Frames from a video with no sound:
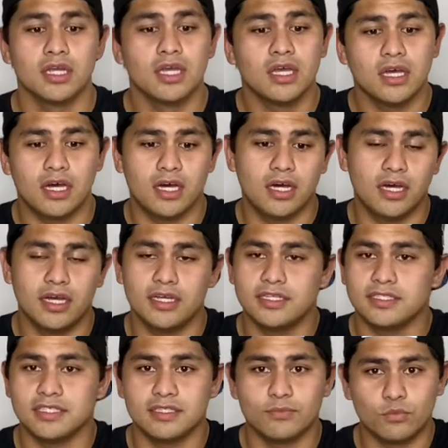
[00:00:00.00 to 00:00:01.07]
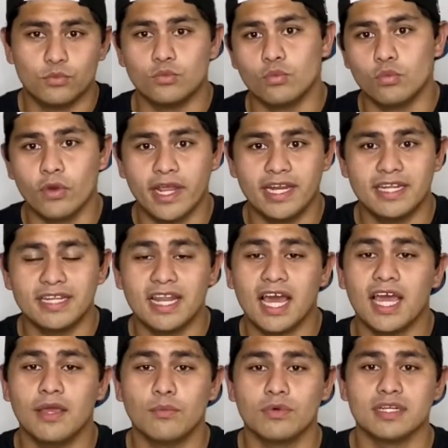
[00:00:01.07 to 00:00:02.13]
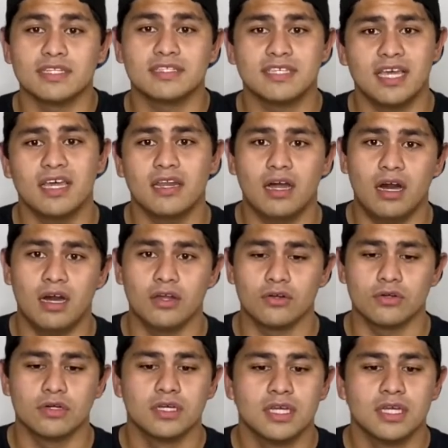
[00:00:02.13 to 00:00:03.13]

It's a rated 9 with a 10 auto.